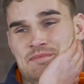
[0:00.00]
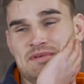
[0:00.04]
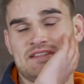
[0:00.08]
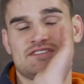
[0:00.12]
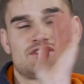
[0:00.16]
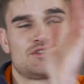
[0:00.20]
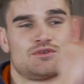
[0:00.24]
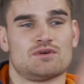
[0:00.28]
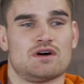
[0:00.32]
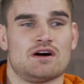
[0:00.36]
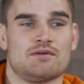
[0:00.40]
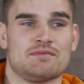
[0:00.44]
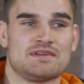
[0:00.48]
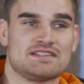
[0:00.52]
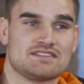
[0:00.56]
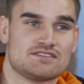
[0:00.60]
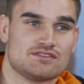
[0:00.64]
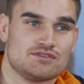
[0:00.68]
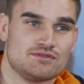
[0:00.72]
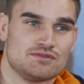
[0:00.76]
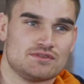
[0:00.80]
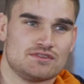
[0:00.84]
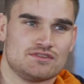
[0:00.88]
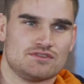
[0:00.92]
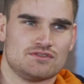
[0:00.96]
I'm
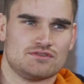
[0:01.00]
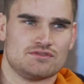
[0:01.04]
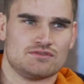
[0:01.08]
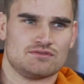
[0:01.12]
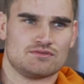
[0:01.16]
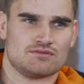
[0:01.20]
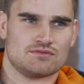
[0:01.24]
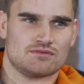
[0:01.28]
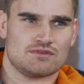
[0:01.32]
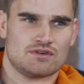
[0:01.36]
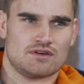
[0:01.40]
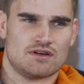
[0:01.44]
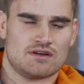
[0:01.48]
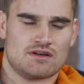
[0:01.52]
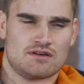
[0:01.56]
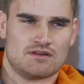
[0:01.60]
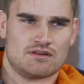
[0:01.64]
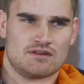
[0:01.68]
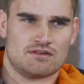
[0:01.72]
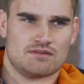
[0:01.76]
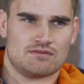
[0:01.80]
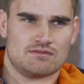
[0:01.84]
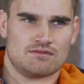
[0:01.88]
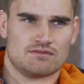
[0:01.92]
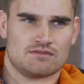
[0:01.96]
into a new
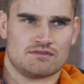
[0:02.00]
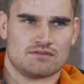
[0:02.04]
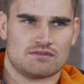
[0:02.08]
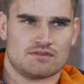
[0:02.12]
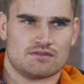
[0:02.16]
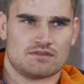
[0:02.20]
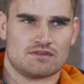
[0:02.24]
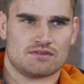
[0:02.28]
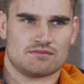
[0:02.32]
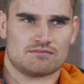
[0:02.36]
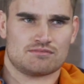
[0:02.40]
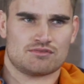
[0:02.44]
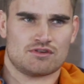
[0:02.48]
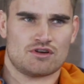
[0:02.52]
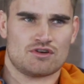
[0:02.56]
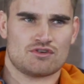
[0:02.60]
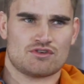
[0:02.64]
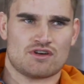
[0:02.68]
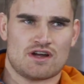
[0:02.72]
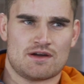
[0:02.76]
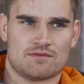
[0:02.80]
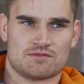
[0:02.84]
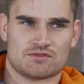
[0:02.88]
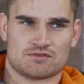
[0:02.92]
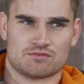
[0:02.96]

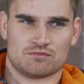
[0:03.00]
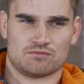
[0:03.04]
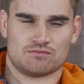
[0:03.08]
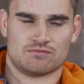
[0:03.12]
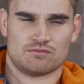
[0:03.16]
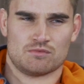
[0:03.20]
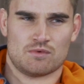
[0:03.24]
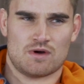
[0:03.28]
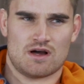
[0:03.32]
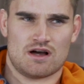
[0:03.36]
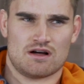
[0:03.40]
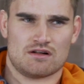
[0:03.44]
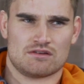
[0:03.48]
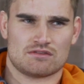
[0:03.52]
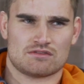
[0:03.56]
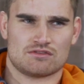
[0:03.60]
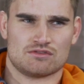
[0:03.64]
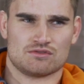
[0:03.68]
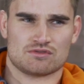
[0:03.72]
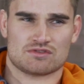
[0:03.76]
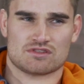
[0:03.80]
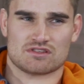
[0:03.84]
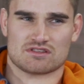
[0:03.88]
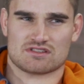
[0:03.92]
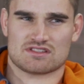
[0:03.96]
program as well
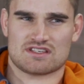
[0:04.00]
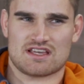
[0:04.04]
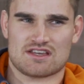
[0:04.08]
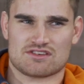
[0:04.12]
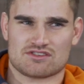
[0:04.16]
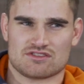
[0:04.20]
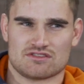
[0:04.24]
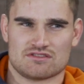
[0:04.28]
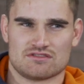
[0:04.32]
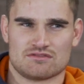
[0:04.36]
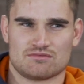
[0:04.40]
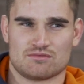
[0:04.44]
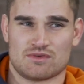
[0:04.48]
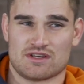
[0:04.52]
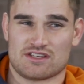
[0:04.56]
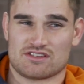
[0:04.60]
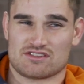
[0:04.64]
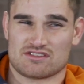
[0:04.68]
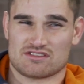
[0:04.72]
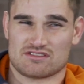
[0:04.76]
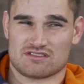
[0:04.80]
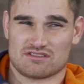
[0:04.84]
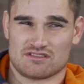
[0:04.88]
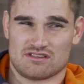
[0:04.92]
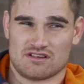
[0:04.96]
called Succession,
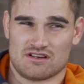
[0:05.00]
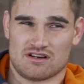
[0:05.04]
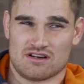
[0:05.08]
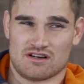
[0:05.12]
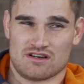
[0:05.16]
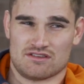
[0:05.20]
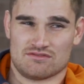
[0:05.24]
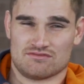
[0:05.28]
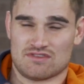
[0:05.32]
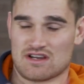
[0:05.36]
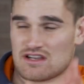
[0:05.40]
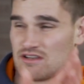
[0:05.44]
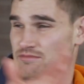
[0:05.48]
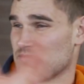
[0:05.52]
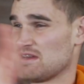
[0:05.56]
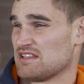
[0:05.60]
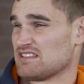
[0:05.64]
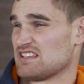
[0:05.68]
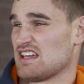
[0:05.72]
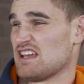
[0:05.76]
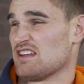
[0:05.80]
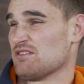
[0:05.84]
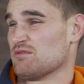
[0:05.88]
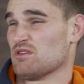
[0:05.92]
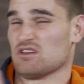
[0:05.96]
which I recommend
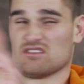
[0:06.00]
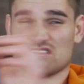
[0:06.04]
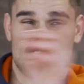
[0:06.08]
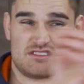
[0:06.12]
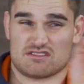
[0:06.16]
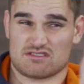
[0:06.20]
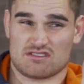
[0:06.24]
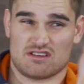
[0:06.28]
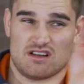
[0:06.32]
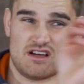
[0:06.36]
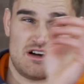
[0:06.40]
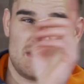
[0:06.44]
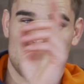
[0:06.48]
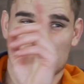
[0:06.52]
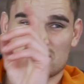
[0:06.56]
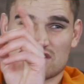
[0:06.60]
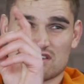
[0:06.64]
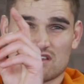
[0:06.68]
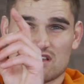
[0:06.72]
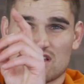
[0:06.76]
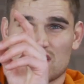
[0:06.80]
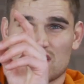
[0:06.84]
to anyone. It's class.